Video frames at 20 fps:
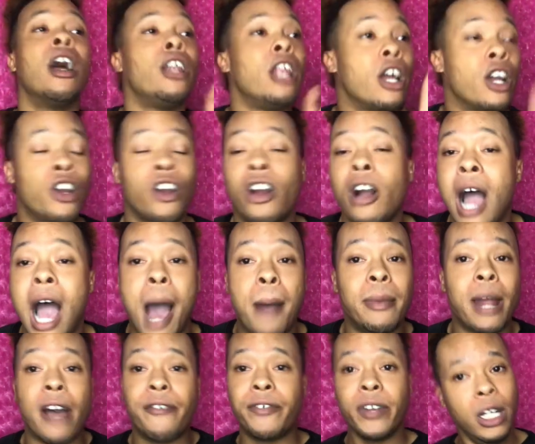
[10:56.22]
Like, girl, I'm
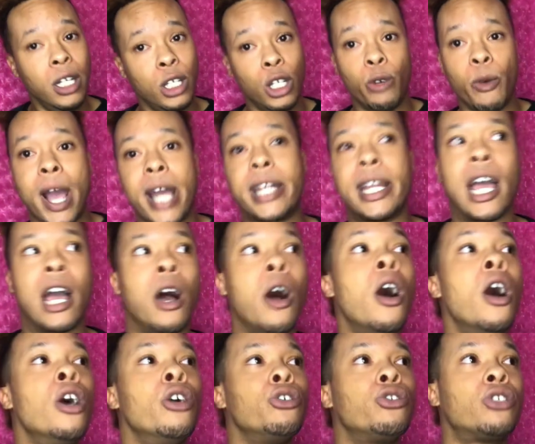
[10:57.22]
not feeling you right now.
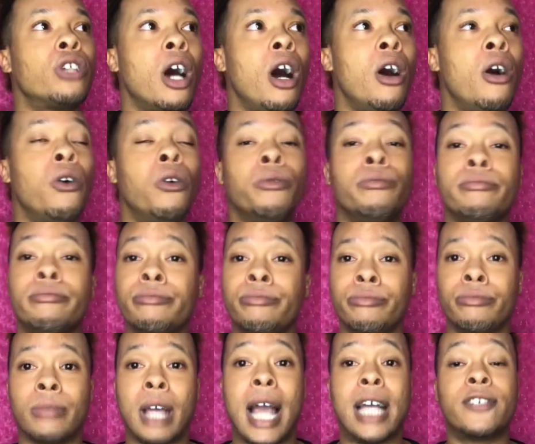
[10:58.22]
So,
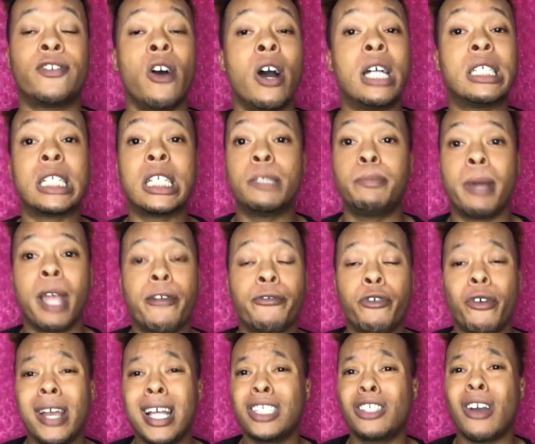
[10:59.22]
mm, as far as us being
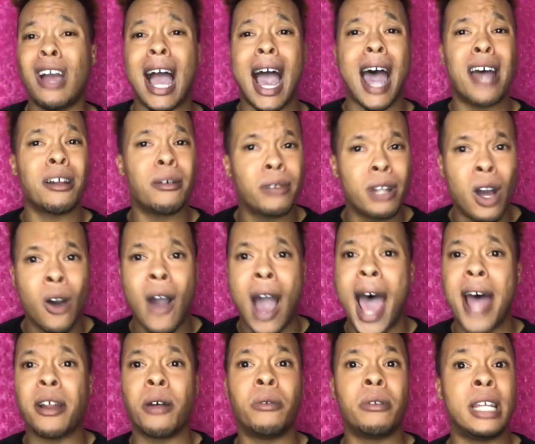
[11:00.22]
friends, girl, I don't know.
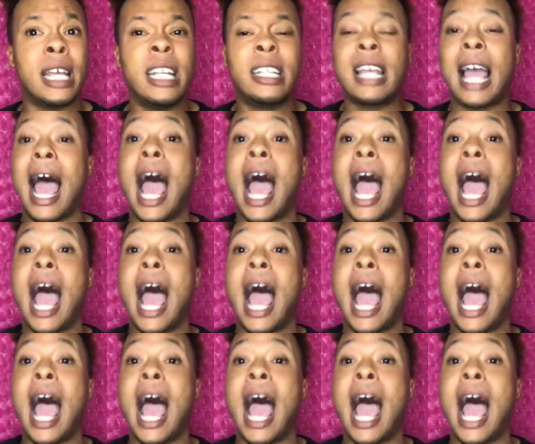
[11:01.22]
I don't need that.